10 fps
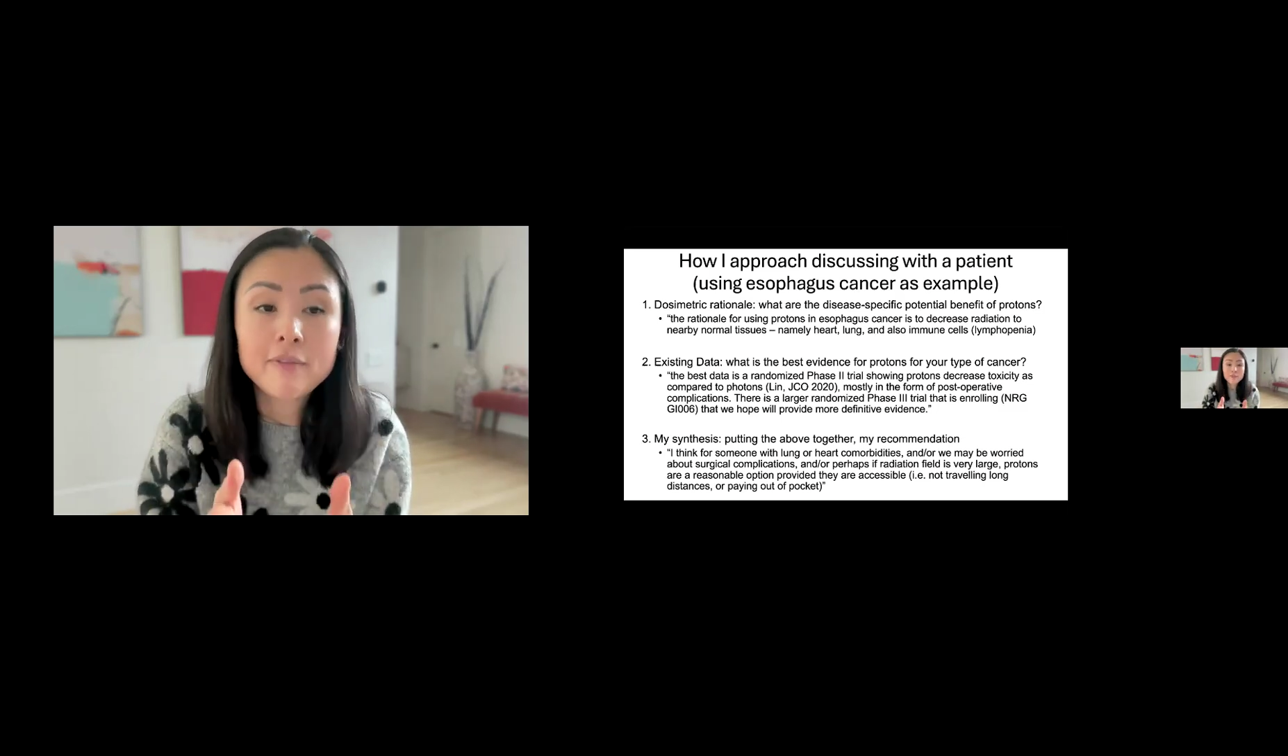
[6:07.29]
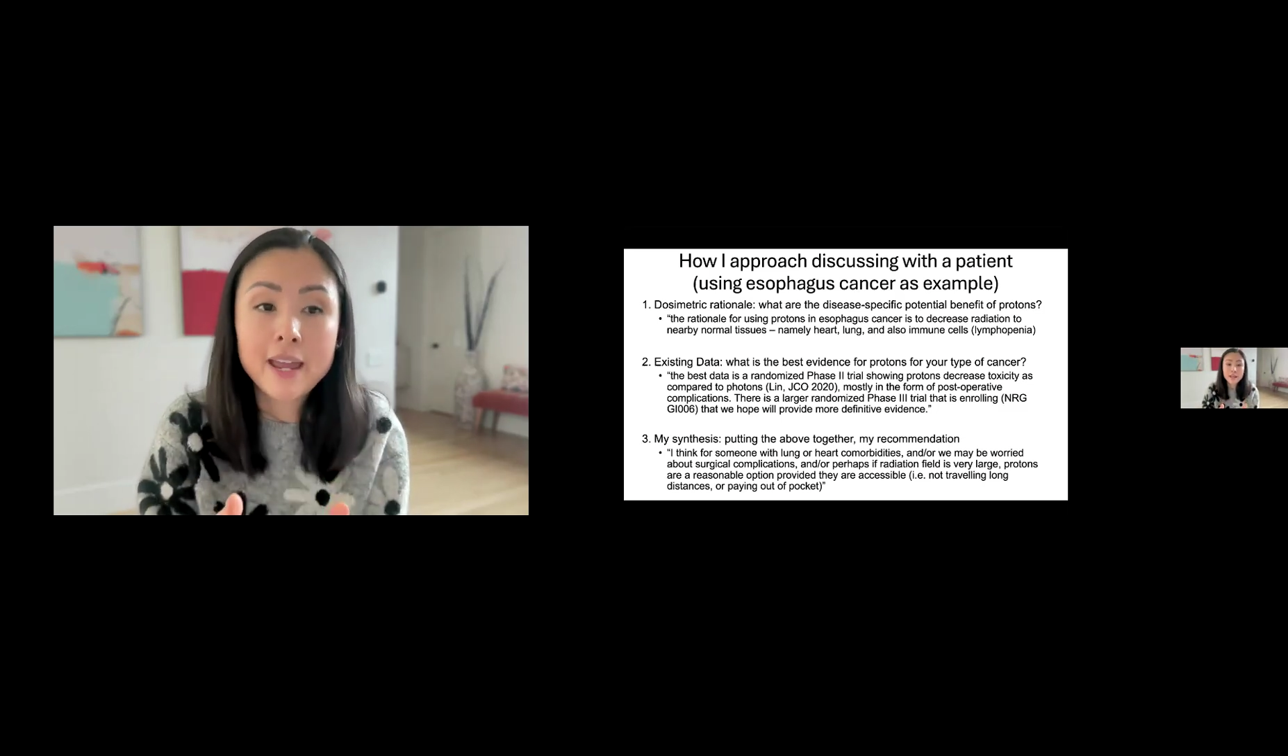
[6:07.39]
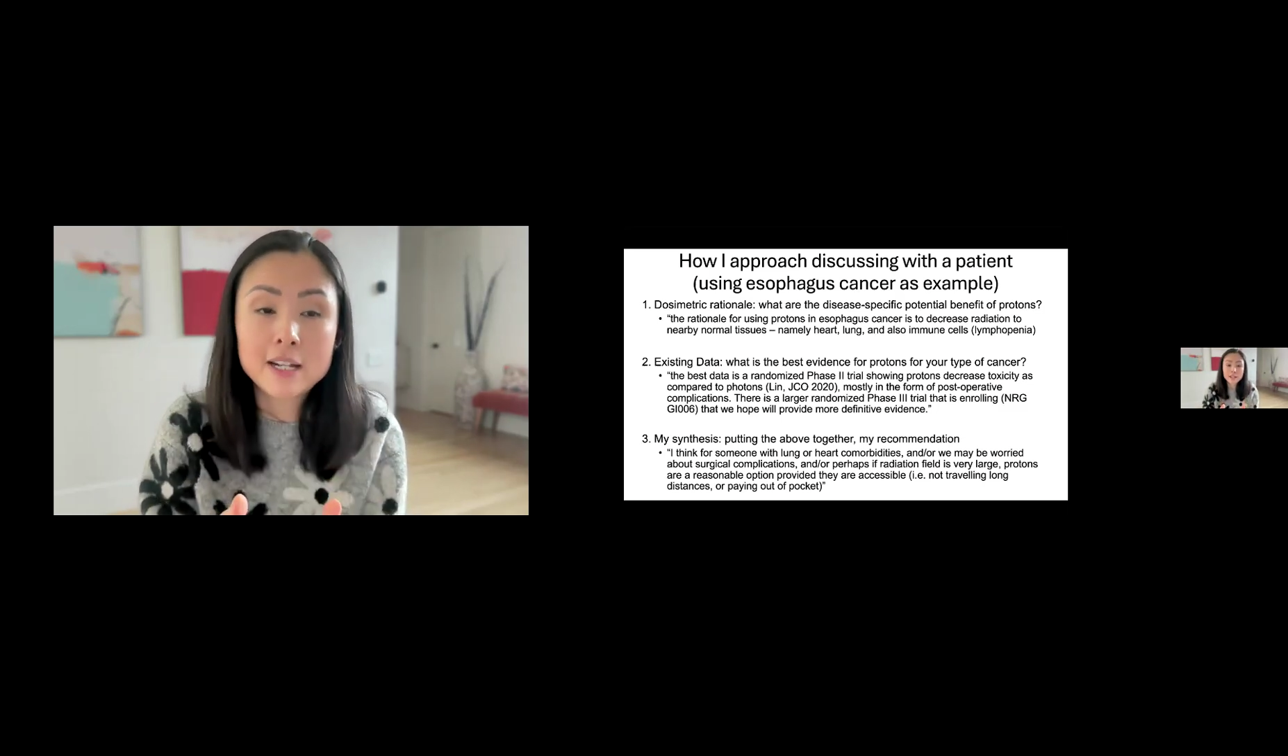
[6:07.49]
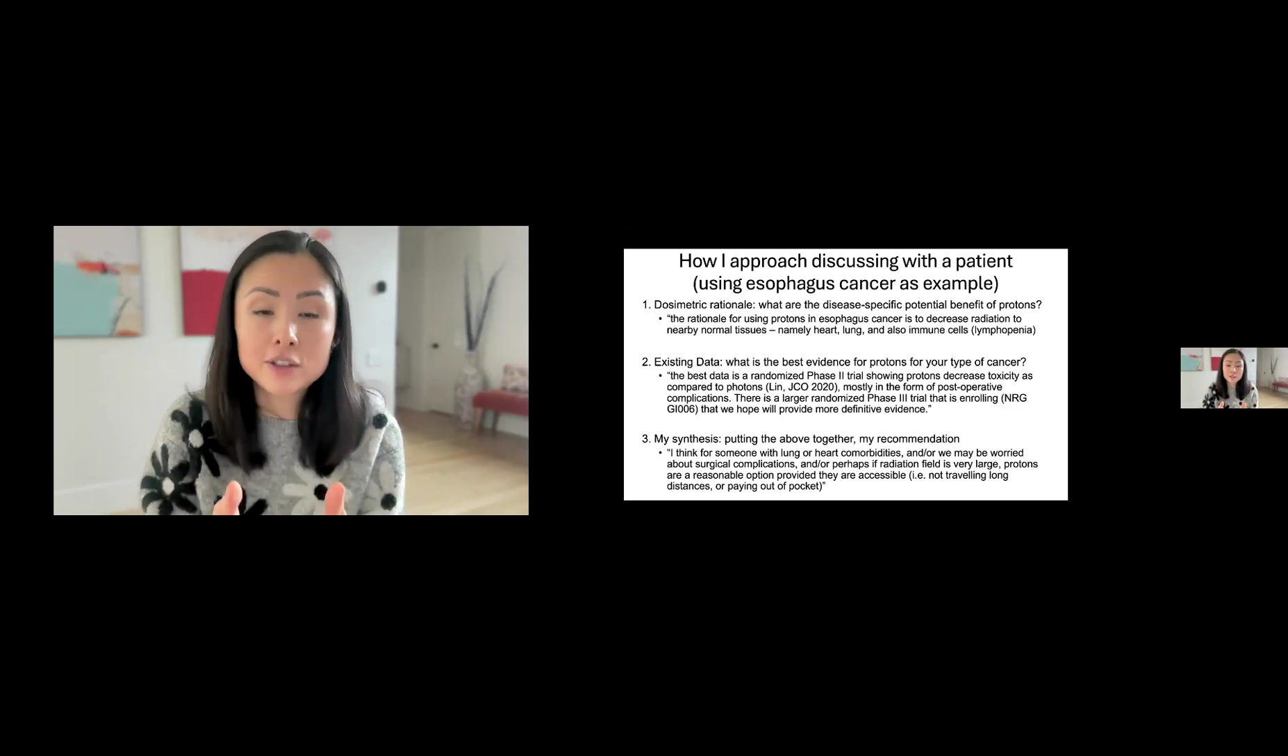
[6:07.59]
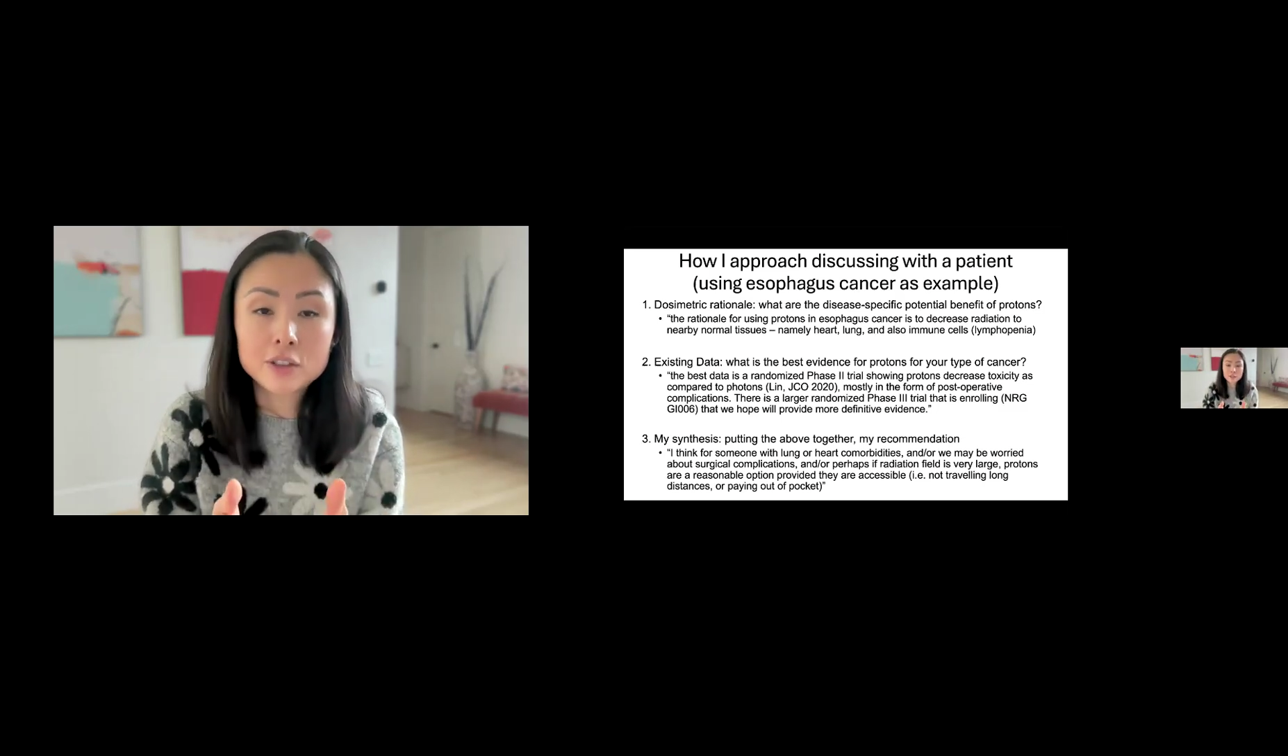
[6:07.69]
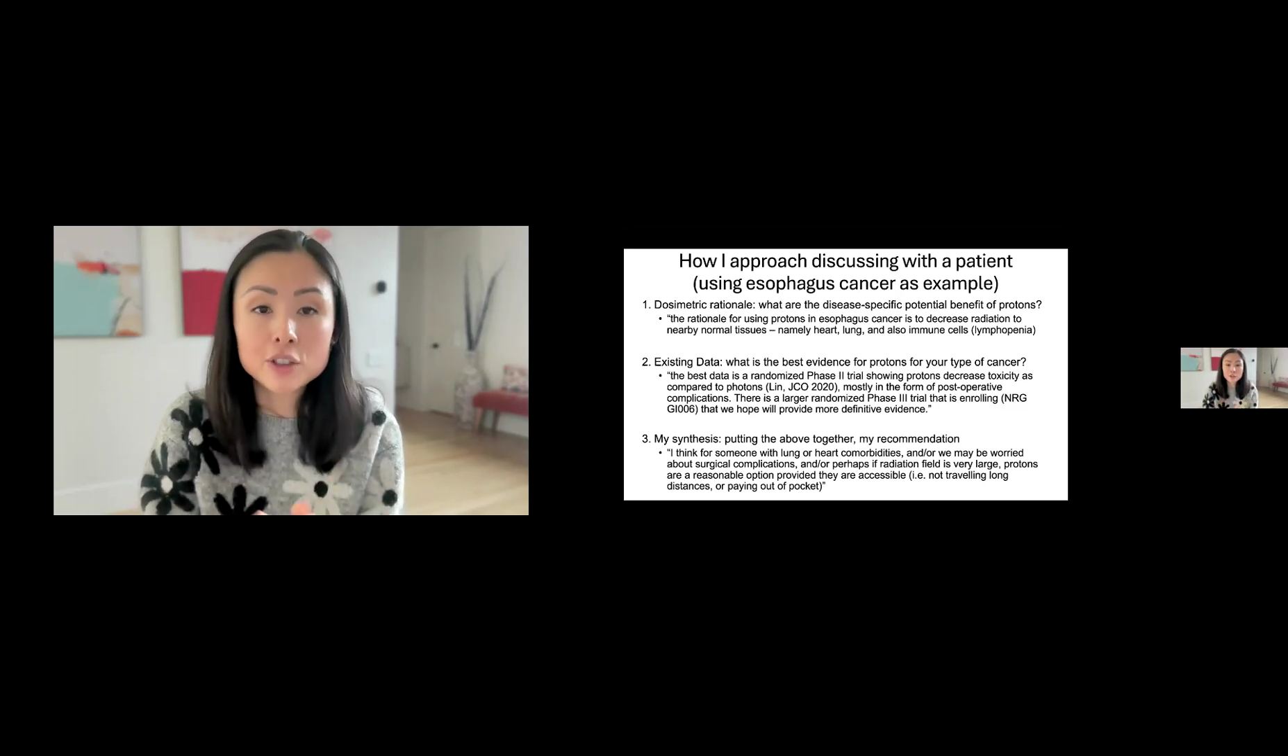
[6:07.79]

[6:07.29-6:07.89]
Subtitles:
of cancer?